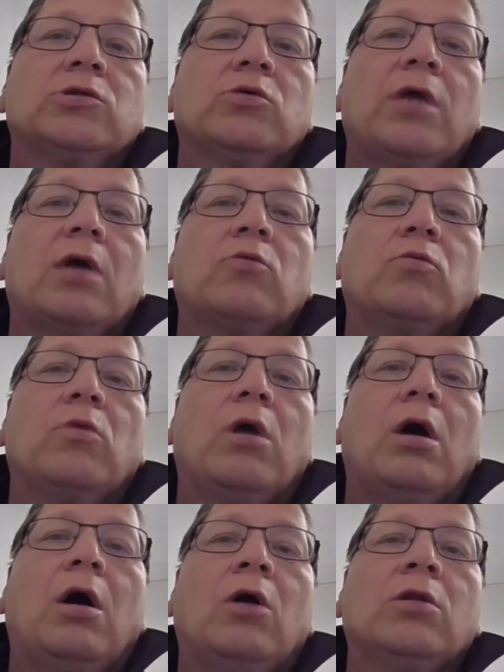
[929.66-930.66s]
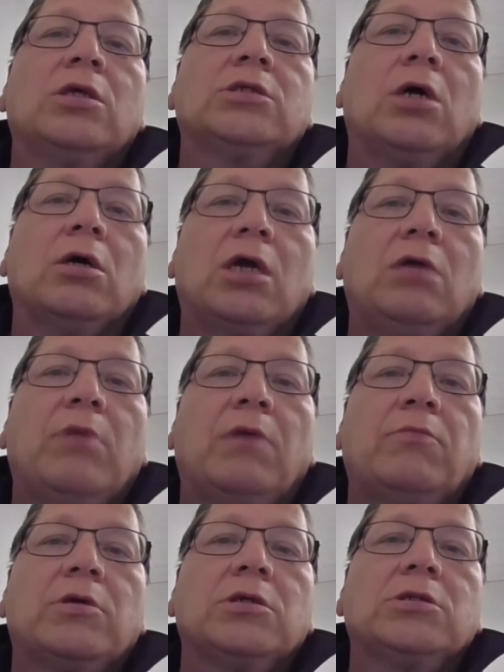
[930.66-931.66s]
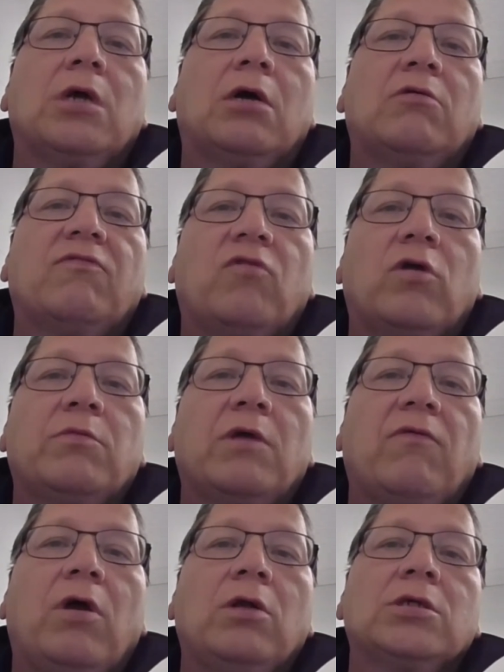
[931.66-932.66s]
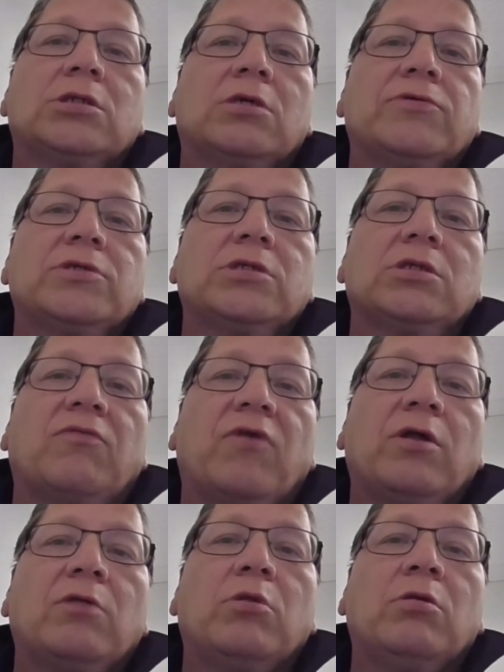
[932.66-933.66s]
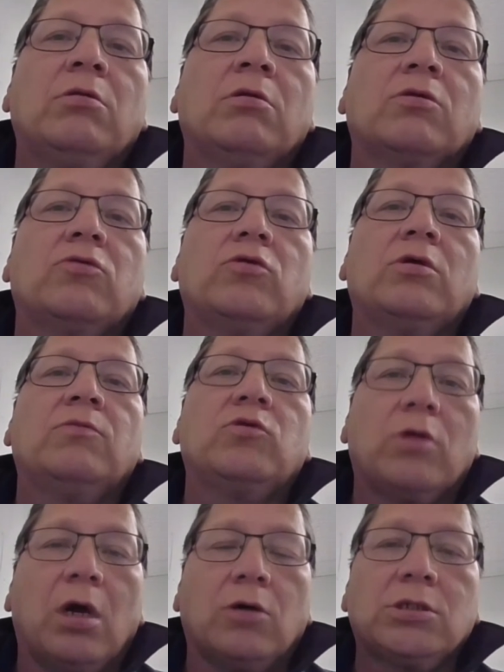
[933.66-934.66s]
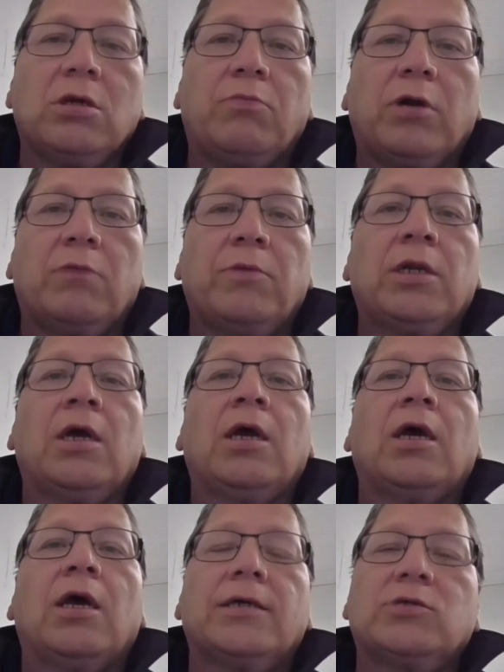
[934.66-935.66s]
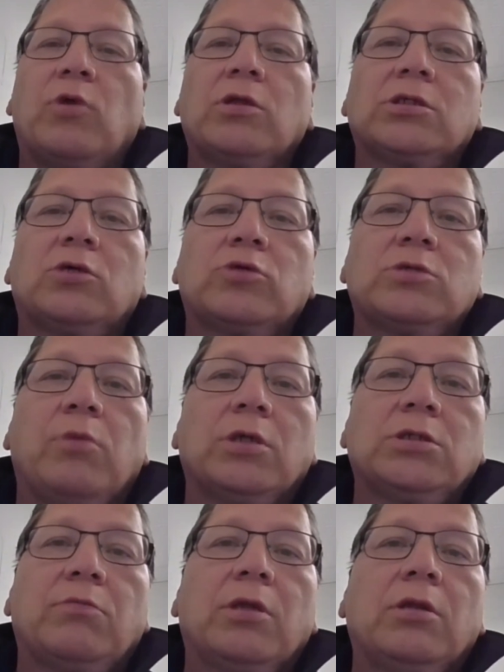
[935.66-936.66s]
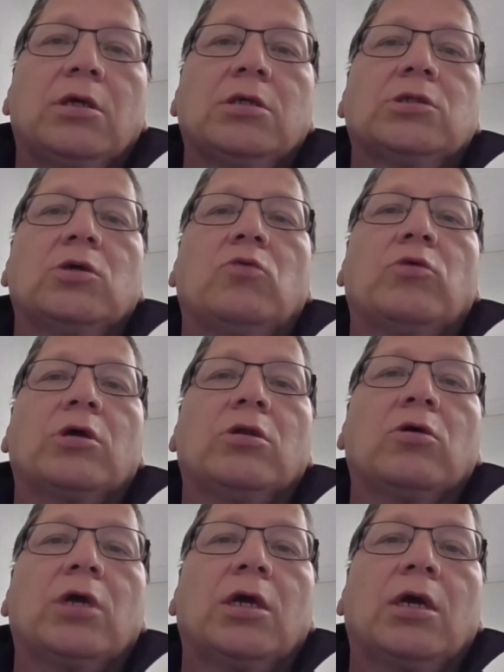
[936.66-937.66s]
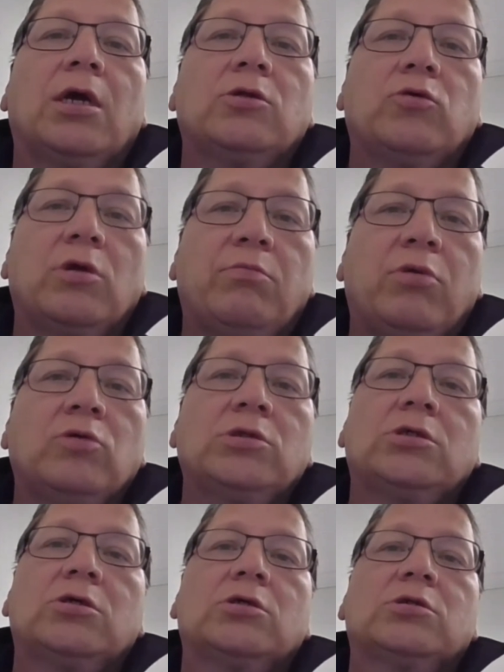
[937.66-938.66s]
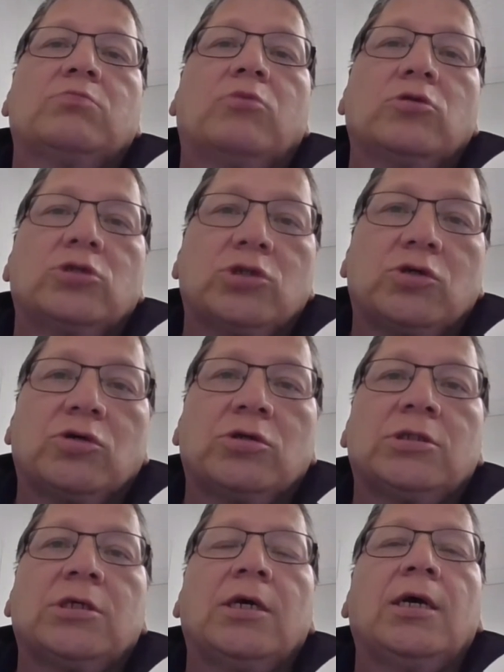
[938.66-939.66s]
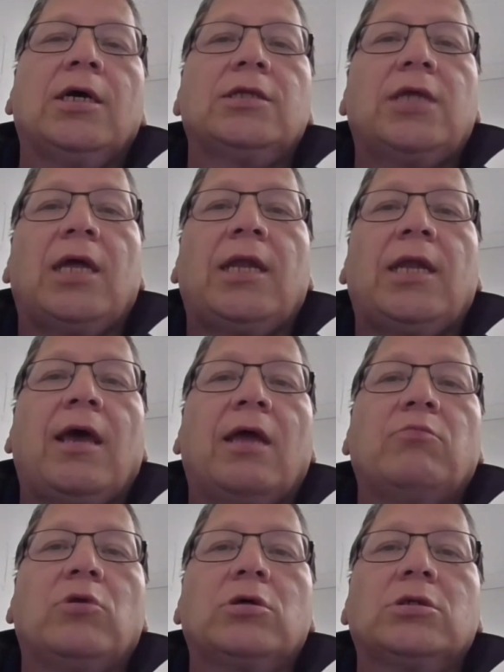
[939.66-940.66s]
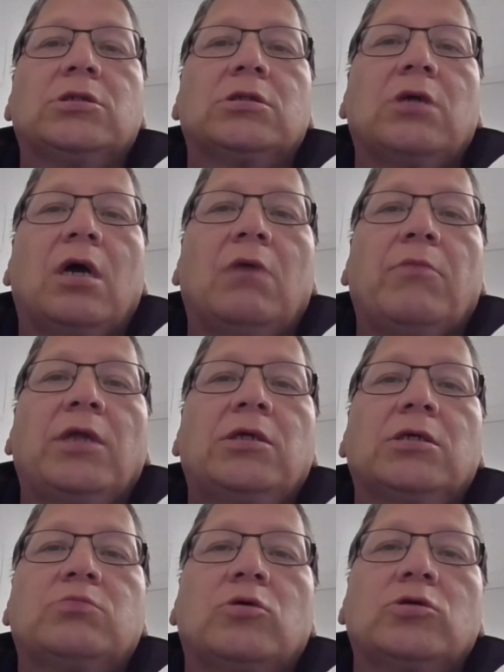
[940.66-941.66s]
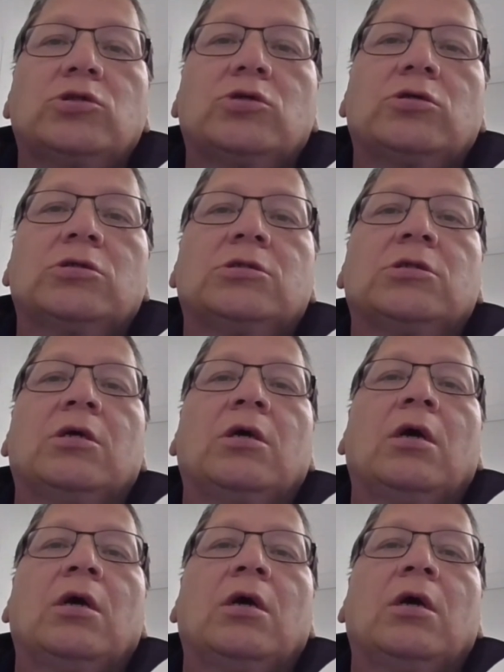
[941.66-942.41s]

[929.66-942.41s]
so that all the Saugeen members are informed of all the services available to them through the housing department, as well as their responsibilities. So we're looking at doing posters, brochures, tenant handbooks, maintenance brochures,